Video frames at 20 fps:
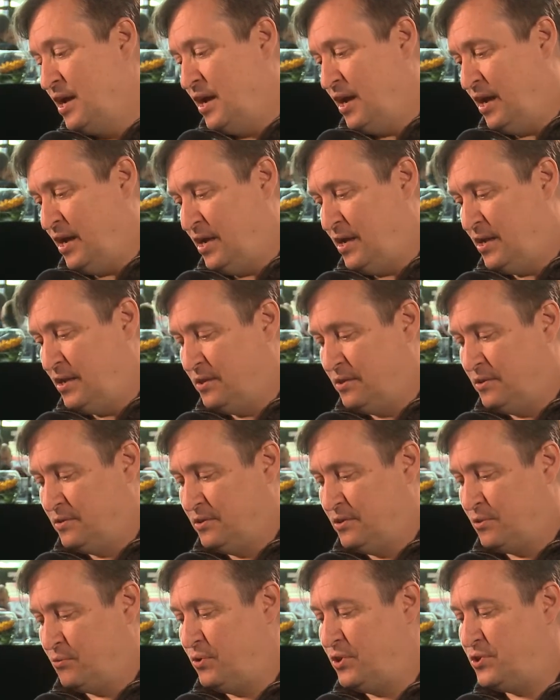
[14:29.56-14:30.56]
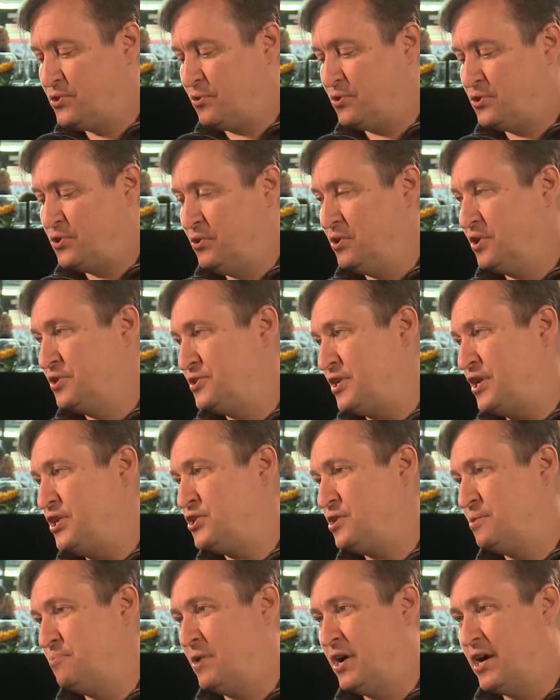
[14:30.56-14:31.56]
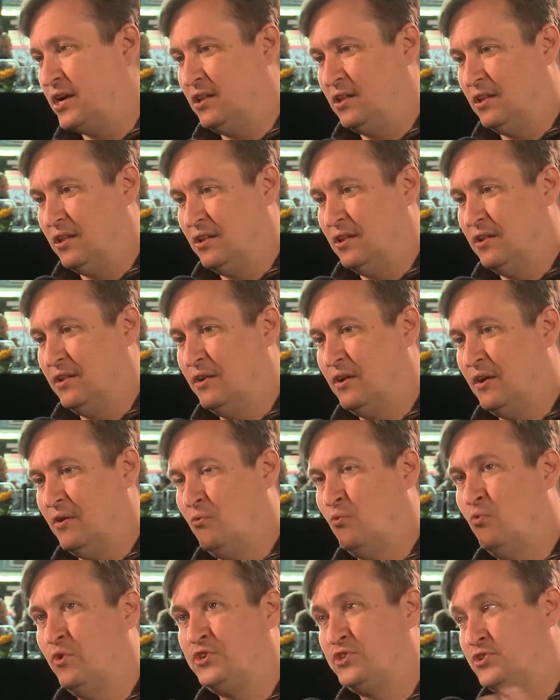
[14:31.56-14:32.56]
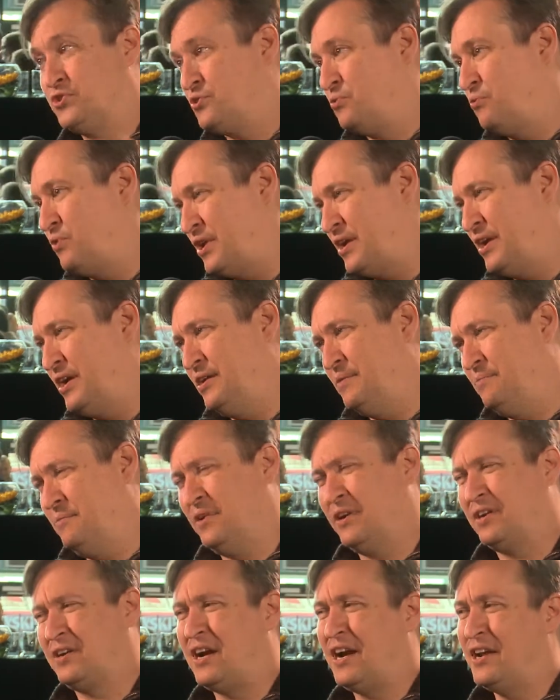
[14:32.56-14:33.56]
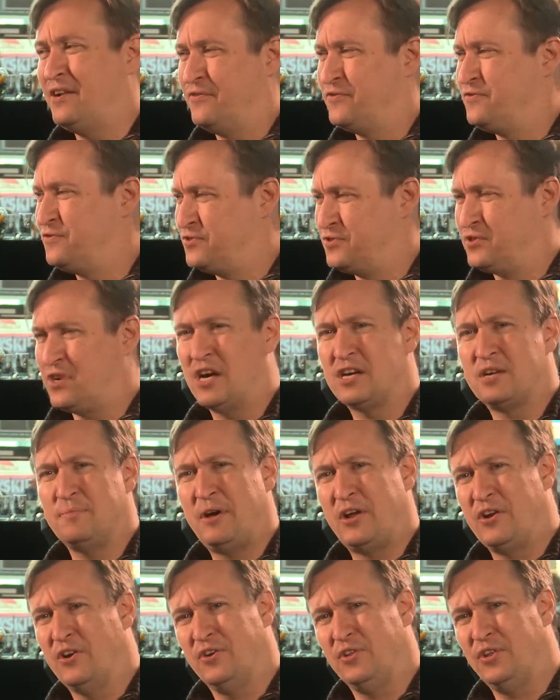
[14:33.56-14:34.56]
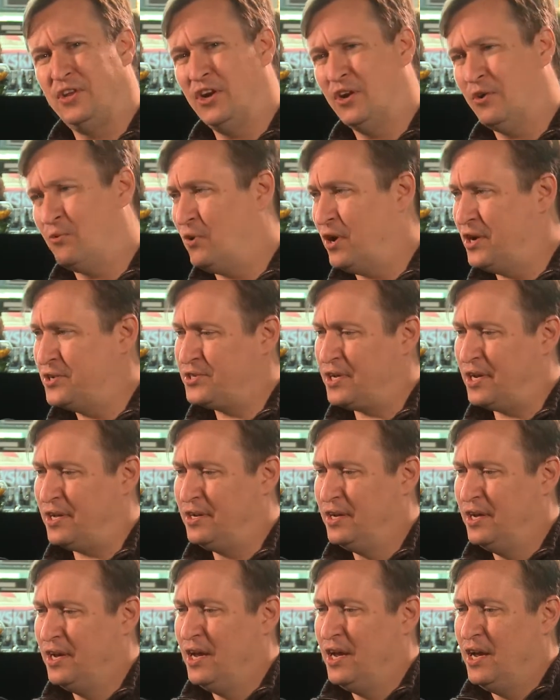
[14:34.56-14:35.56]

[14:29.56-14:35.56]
In the resource utilization model, which is the one I kind of talked about earlier, where I said,